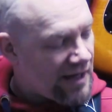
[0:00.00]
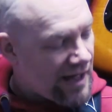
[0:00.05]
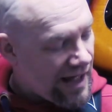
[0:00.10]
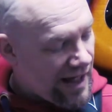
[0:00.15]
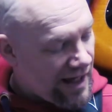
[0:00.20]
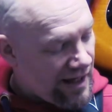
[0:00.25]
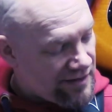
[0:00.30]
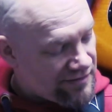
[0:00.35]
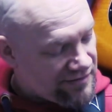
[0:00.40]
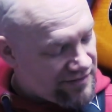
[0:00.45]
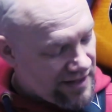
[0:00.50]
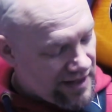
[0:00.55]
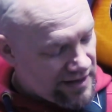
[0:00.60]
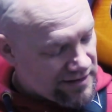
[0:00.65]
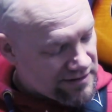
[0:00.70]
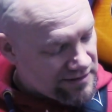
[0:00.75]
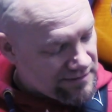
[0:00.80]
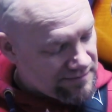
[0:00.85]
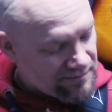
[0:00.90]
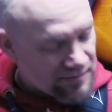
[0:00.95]
and
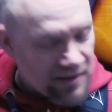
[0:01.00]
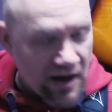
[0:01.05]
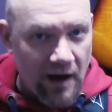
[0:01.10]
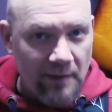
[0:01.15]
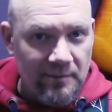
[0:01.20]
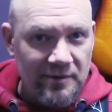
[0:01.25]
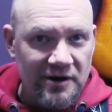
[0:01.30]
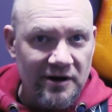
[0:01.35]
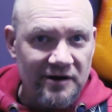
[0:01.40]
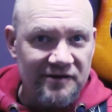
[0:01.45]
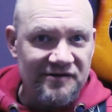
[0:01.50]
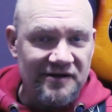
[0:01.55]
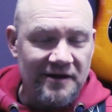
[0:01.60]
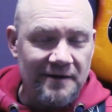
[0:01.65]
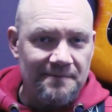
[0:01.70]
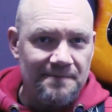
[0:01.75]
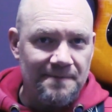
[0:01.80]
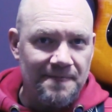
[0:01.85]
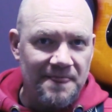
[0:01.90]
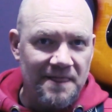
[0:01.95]
then harmonize it.
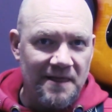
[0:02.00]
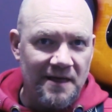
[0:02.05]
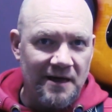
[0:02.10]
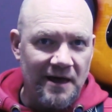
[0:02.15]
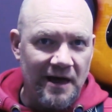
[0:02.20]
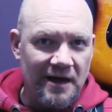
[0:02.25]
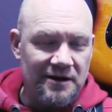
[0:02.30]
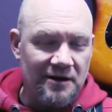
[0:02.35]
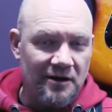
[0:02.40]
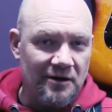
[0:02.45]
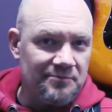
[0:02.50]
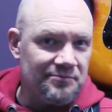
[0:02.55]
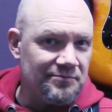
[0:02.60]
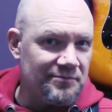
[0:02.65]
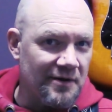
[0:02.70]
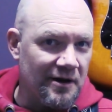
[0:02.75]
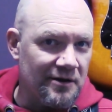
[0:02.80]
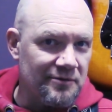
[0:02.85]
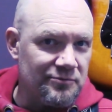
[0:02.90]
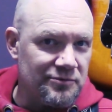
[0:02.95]
And I
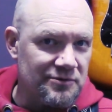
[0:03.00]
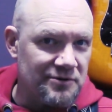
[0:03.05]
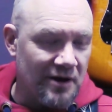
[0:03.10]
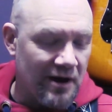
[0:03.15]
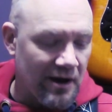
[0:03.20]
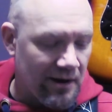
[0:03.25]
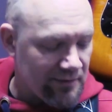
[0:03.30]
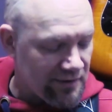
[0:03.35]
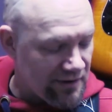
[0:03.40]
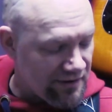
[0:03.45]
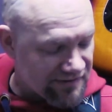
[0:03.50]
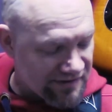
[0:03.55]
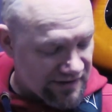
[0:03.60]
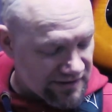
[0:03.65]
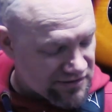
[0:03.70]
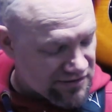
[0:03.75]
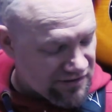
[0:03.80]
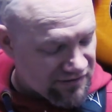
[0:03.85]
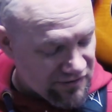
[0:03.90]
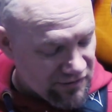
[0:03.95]
would harmonize it
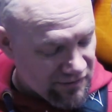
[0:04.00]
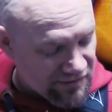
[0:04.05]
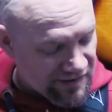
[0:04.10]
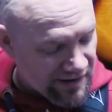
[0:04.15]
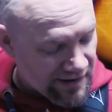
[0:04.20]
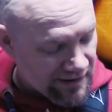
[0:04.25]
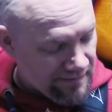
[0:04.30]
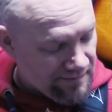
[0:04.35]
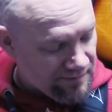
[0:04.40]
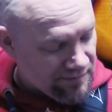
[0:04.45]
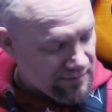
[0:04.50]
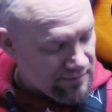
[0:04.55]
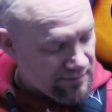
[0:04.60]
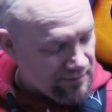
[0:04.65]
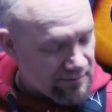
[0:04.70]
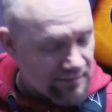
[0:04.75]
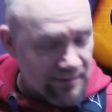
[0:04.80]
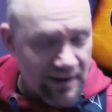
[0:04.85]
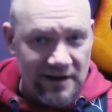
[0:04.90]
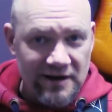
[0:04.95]
just using
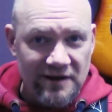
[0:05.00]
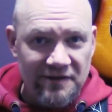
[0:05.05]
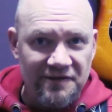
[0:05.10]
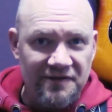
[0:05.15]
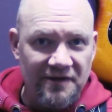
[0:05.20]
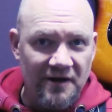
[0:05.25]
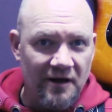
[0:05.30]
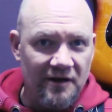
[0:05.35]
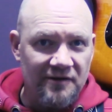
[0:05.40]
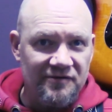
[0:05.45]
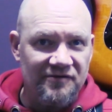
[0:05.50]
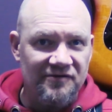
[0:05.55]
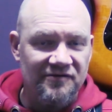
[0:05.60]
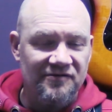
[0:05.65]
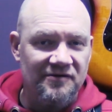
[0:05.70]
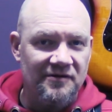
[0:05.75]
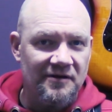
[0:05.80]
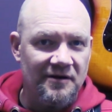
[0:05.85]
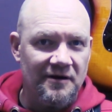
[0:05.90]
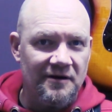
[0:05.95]
mainly
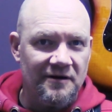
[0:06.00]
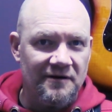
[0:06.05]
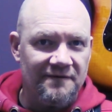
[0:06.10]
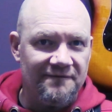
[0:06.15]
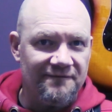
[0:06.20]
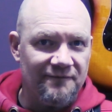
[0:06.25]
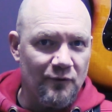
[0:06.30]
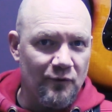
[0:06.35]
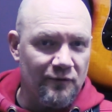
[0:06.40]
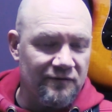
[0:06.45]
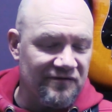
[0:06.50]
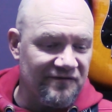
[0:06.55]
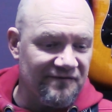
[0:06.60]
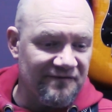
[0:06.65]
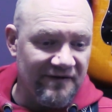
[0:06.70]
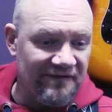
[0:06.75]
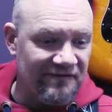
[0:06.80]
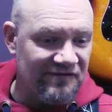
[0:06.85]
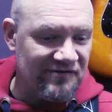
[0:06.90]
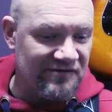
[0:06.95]
thirds, fourths,
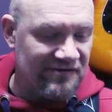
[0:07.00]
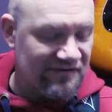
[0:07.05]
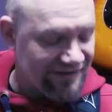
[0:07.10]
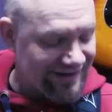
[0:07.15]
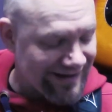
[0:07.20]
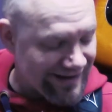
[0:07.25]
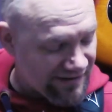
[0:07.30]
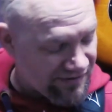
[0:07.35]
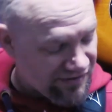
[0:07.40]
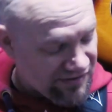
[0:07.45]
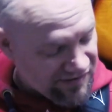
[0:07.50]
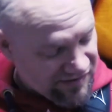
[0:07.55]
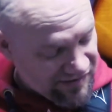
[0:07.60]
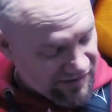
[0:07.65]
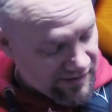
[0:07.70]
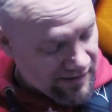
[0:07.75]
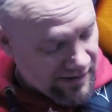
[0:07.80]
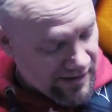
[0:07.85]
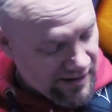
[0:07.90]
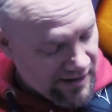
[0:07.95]
fifths and
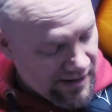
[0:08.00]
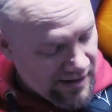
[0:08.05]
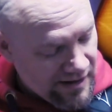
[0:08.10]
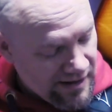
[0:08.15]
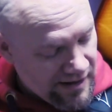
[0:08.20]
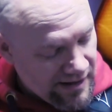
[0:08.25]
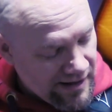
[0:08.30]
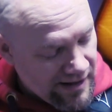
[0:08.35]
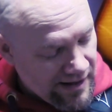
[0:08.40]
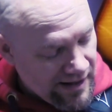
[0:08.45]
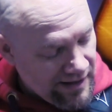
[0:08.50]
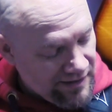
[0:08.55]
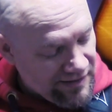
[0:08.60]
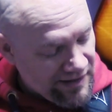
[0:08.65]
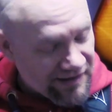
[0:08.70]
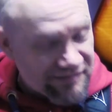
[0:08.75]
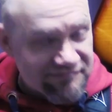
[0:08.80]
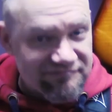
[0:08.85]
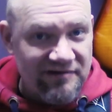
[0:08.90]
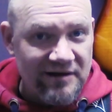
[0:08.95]
sixths, and
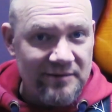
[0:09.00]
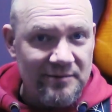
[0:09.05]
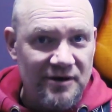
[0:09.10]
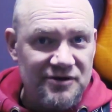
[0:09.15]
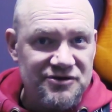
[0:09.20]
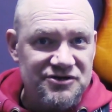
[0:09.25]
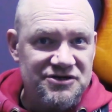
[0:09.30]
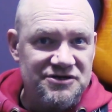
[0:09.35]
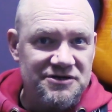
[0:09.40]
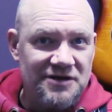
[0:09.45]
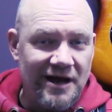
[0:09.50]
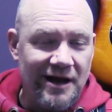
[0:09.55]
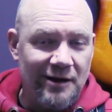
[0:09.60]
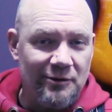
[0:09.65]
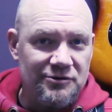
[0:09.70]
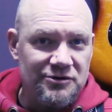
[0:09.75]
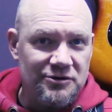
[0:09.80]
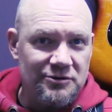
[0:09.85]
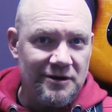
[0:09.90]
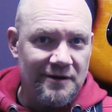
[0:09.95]
that's pretty much how
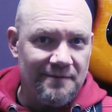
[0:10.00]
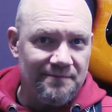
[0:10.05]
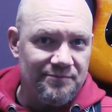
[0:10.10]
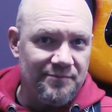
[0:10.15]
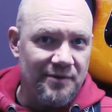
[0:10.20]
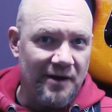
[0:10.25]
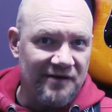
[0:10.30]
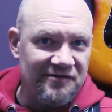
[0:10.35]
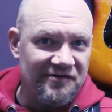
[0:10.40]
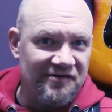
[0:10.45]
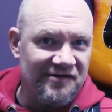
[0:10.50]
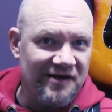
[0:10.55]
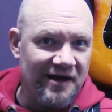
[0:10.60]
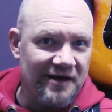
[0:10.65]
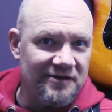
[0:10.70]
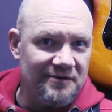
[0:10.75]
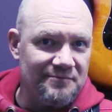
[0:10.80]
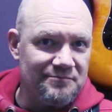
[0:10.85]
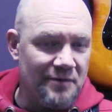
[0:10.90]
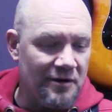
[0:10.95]
I do it. But as I say,
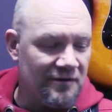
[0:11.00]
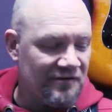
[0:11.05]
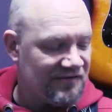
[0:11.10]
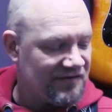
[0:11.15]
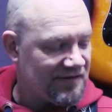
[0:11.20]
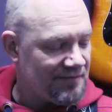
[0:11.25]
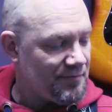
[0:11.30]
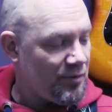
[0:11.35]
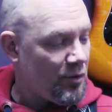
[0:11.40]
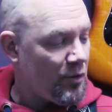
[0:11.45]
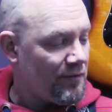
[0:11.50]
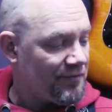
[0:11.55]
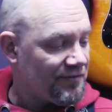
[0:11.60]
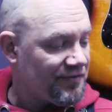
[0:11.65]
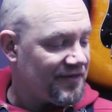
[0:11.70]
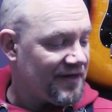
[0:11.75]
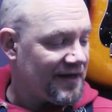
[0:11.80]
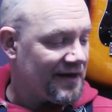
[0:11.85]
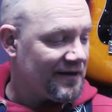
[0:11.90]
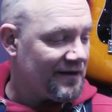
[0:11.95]
the most important
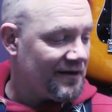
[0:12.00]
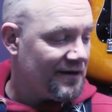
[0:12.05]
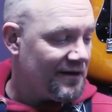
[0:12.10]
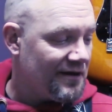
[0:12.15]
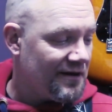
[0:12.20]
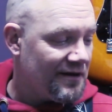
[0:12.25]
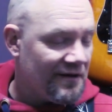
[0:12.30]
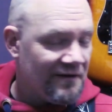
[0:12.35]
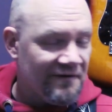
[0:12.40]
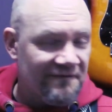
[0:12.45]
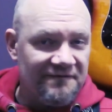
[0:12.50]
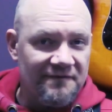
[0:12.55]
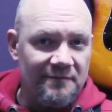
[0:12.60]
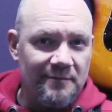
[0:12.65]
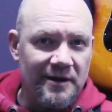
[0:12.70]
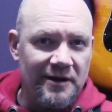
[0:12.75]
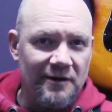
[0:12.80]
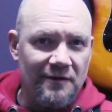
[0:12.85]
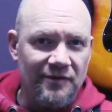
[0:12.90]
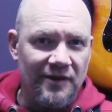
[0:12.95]
thing for
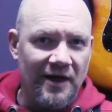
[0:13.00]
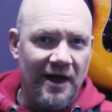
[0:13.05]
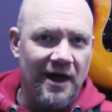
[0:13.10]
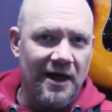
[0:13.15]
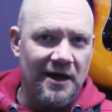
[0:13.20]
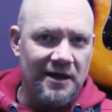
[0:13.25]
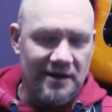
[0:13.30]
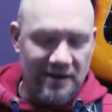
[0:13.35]
me on that